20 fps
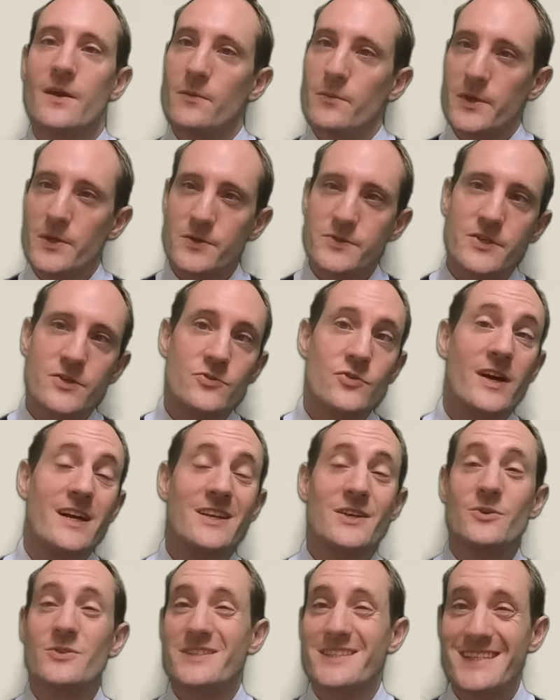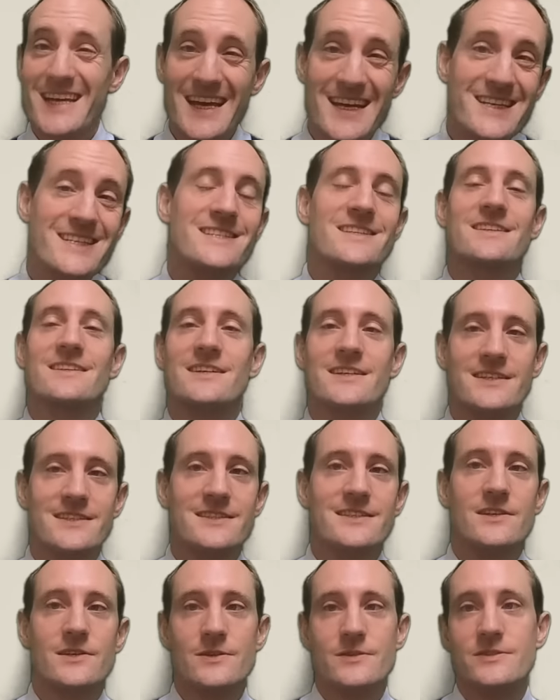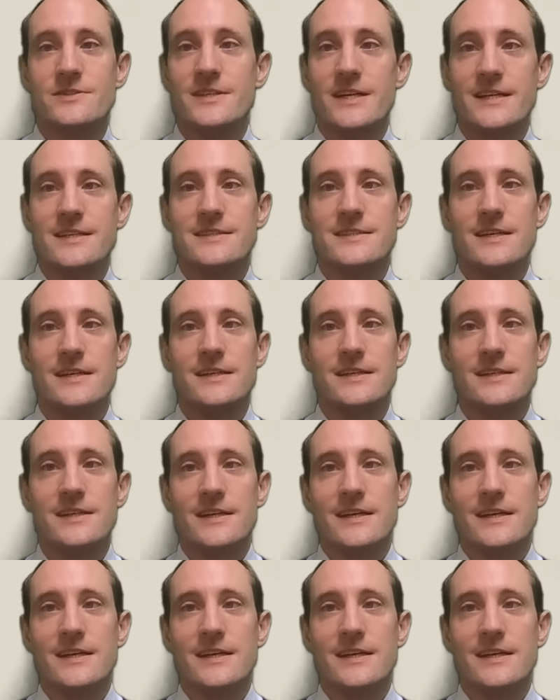We also try and contextualize those data,